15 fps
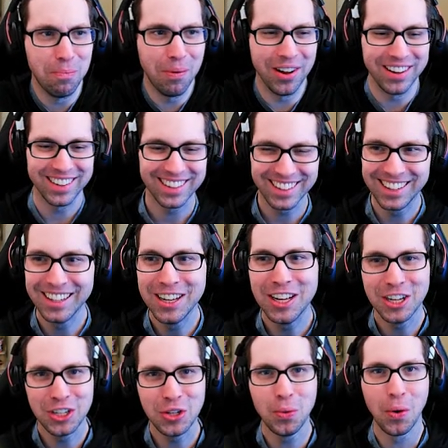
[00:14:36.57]
but
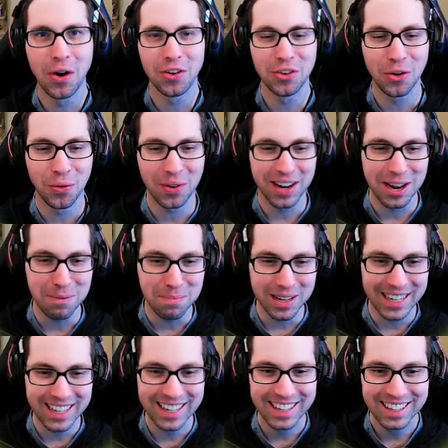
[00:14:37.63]
you all know what I
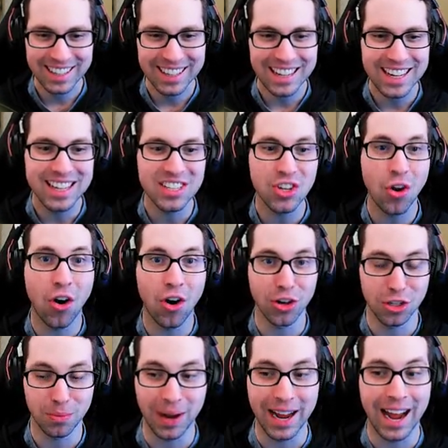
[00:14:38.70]
mean. It's
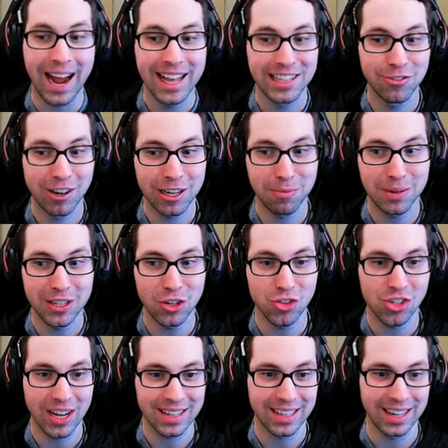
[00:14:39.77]
awesome. I highly recommend you
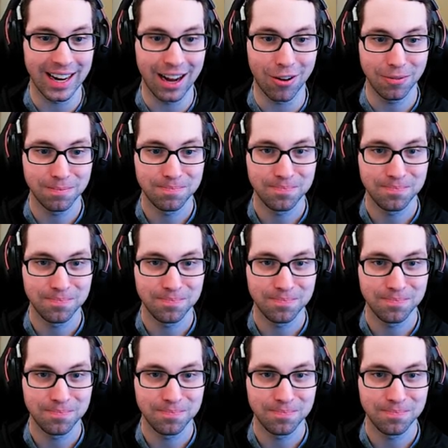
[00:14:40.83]
check that out.